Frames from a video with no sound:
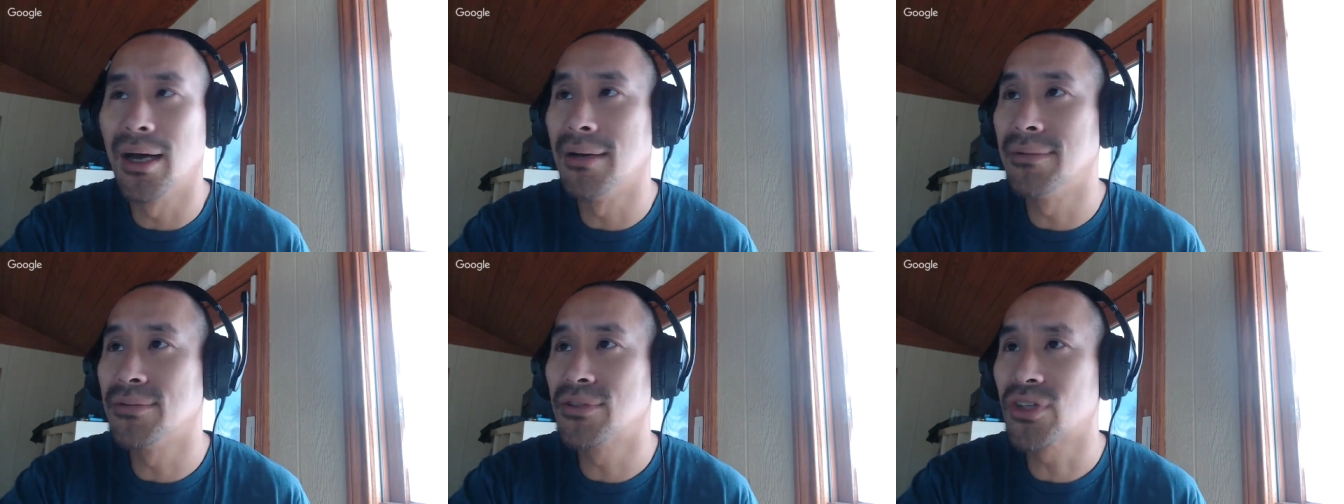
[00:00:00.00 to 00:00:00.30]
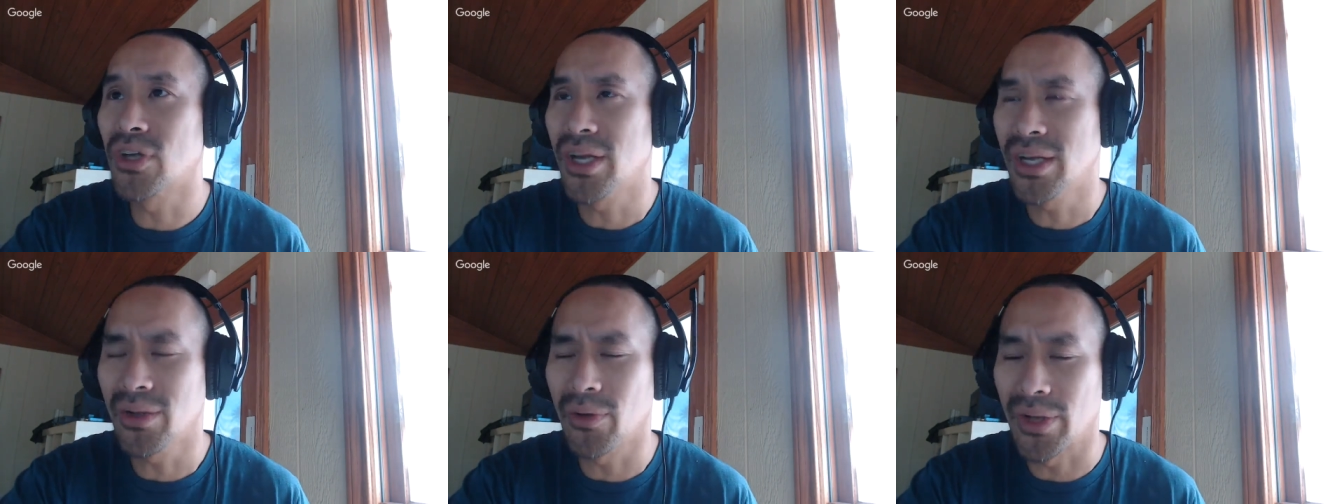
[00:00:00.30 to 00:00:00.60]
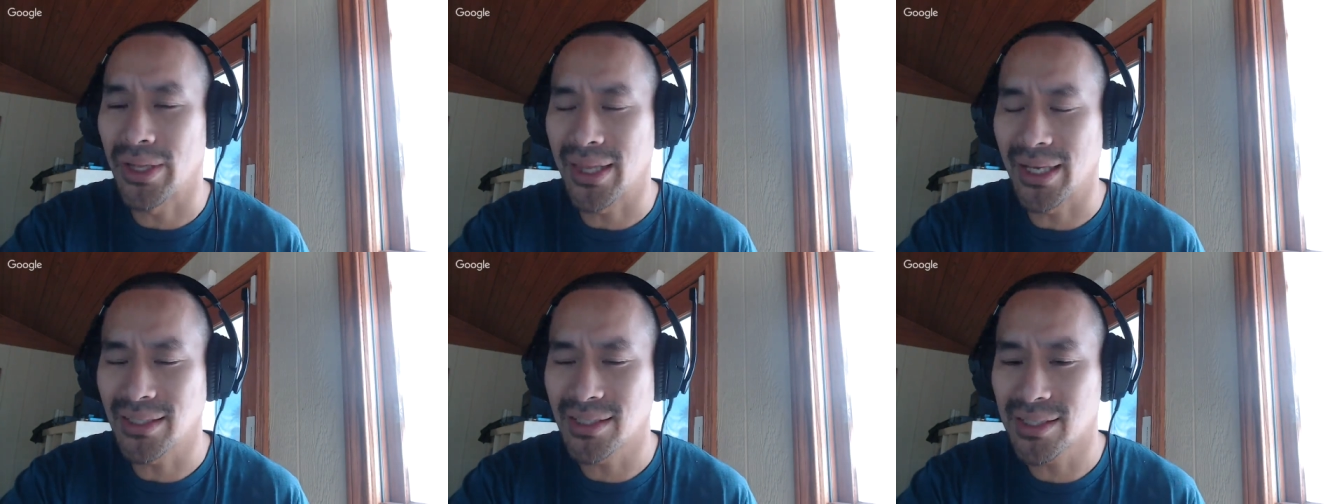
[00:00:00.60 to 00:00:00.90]
So anyway,
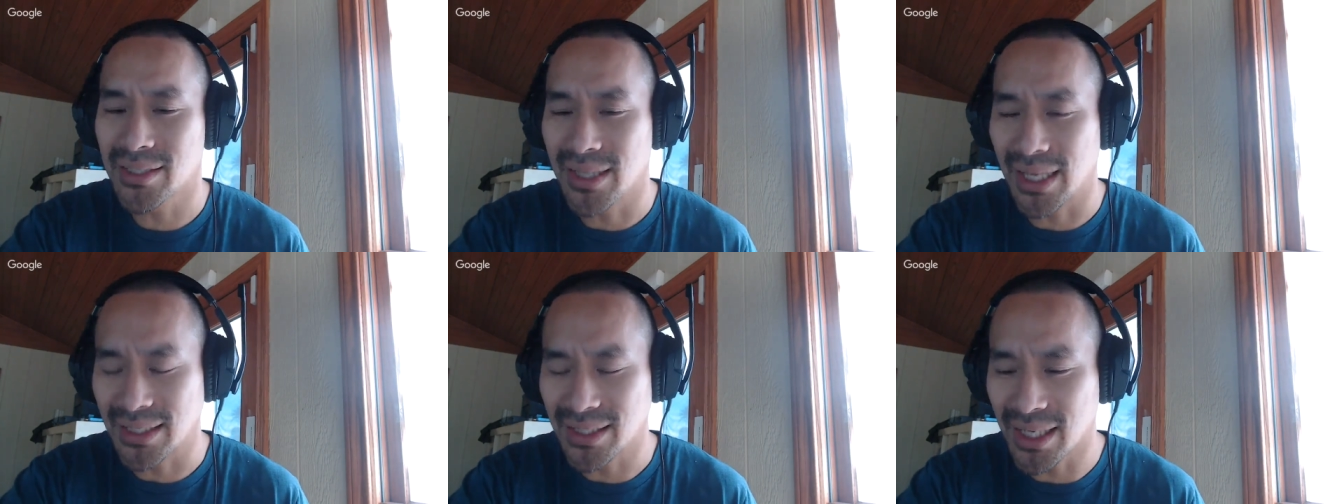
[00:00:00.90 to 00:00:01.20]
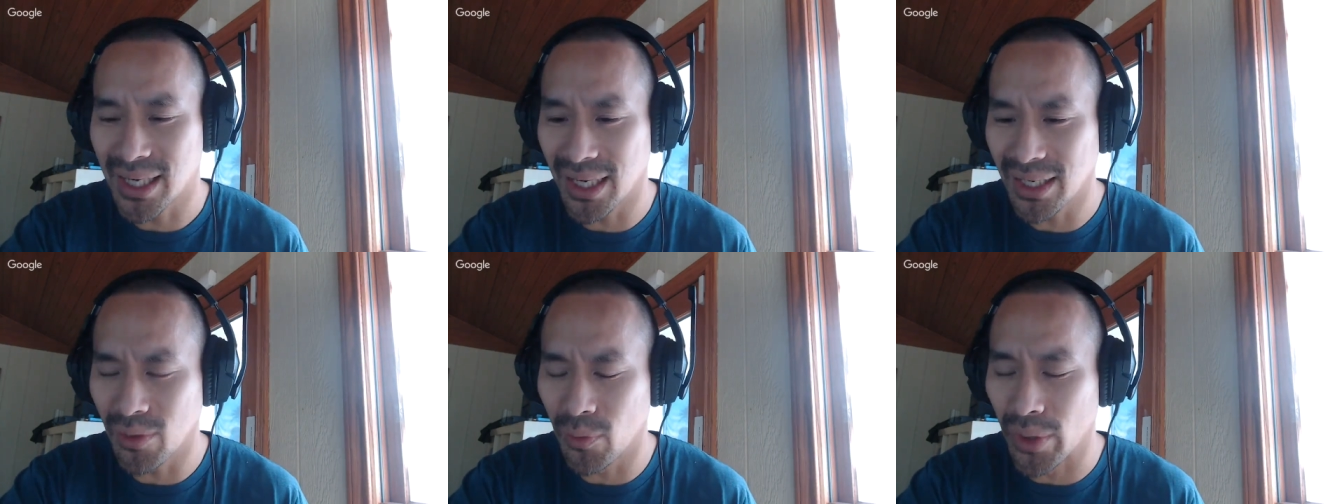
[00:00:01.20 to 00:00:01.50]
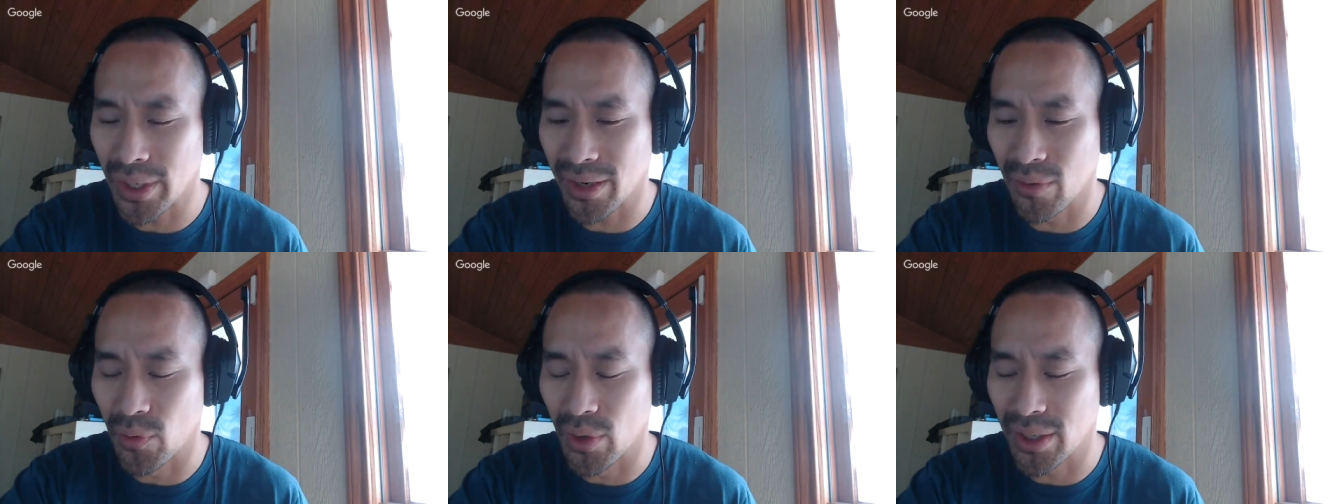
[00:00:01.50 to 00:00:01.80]
that's kind of what
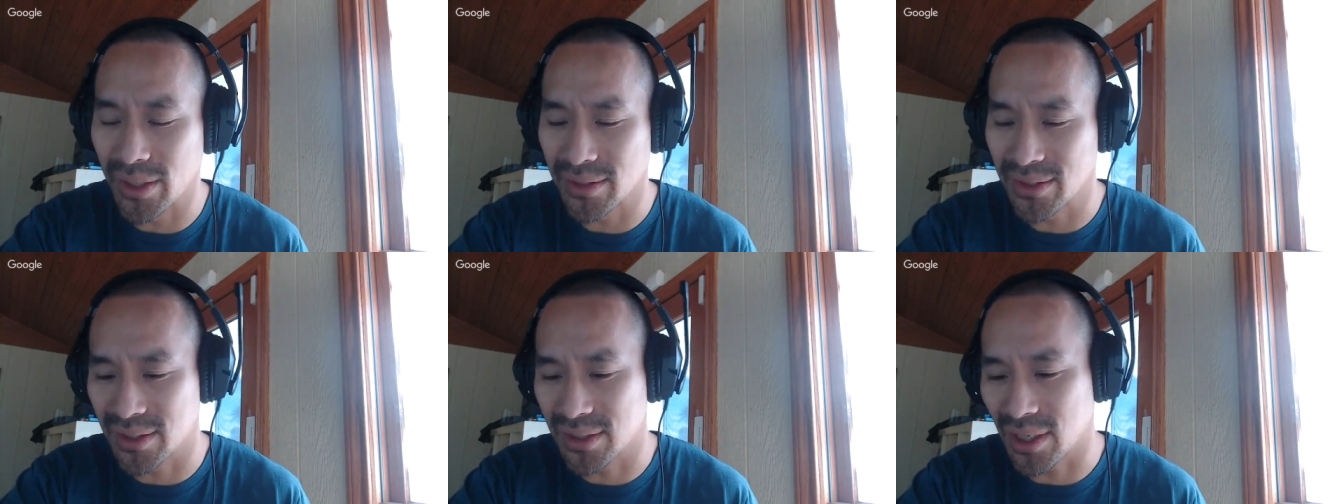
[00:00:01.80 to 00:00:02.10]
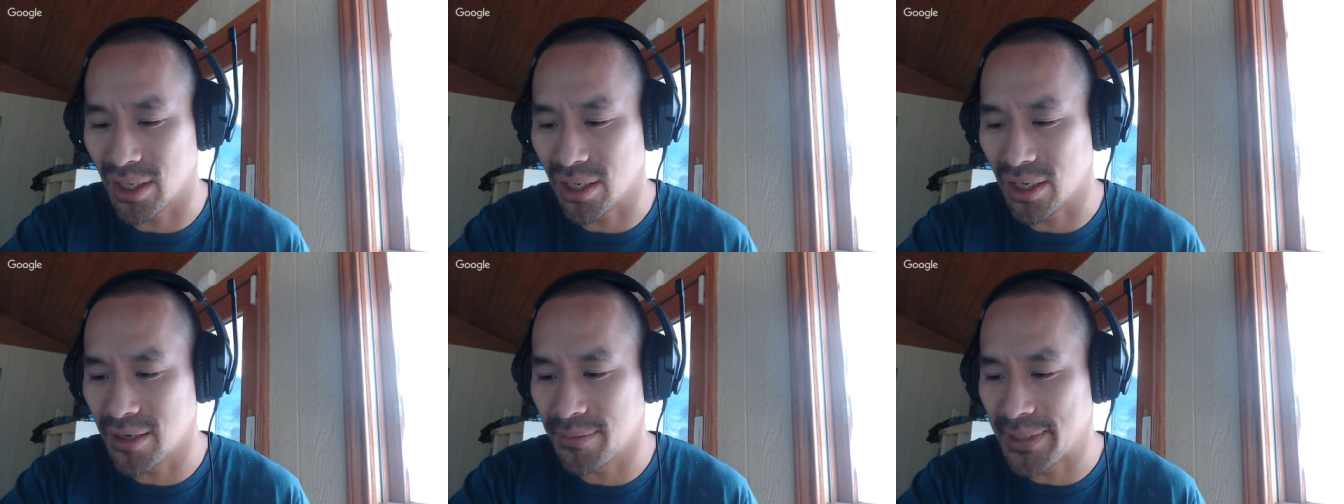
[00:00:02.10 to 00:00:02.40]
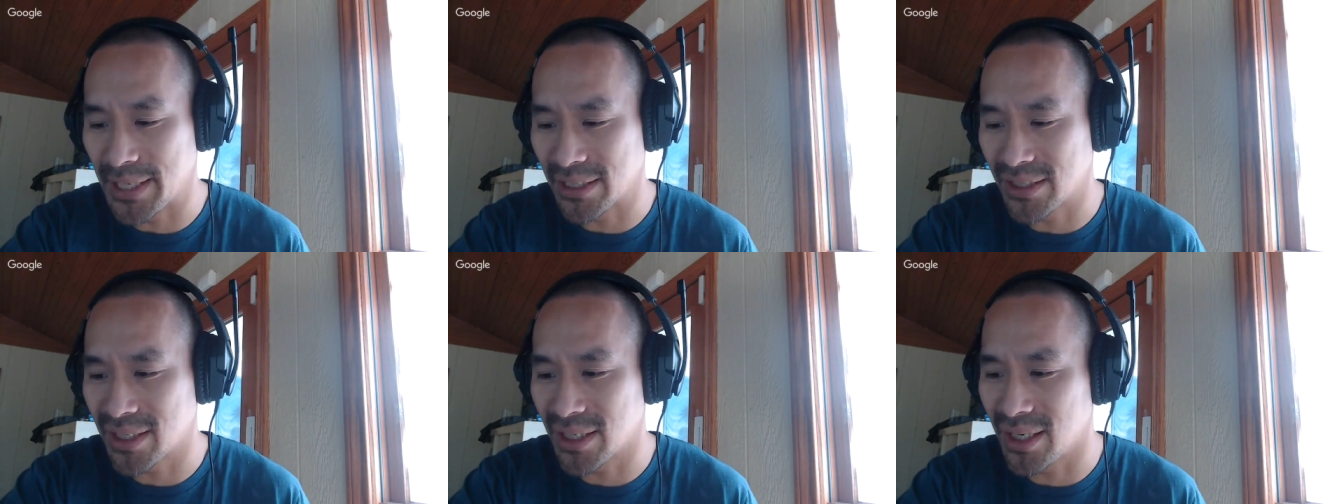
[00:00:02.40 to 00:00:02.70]
I wanted to talk
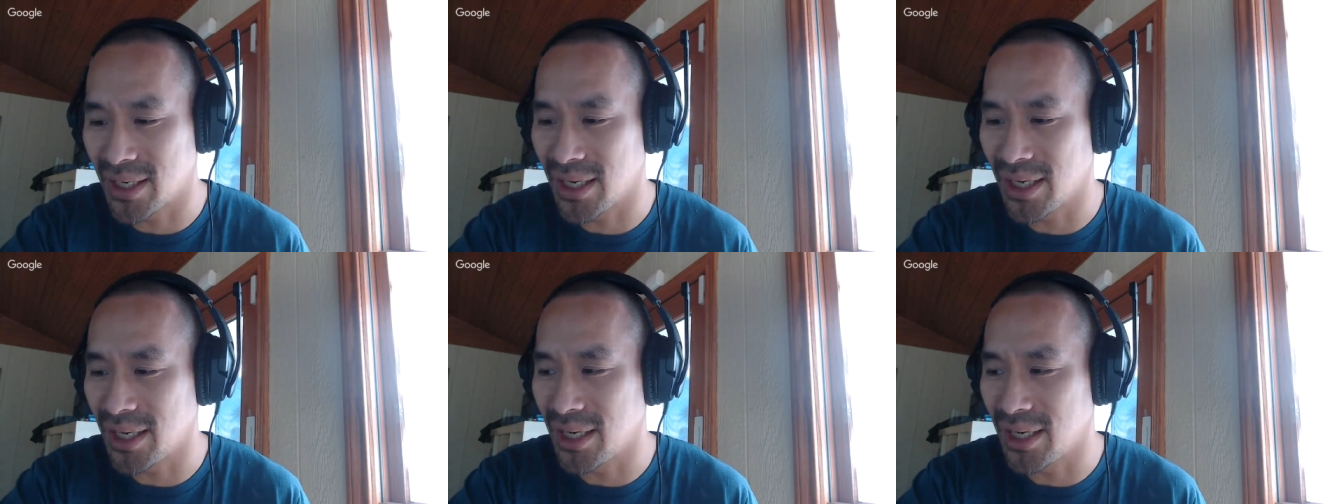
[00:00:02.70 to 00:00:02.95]
about today.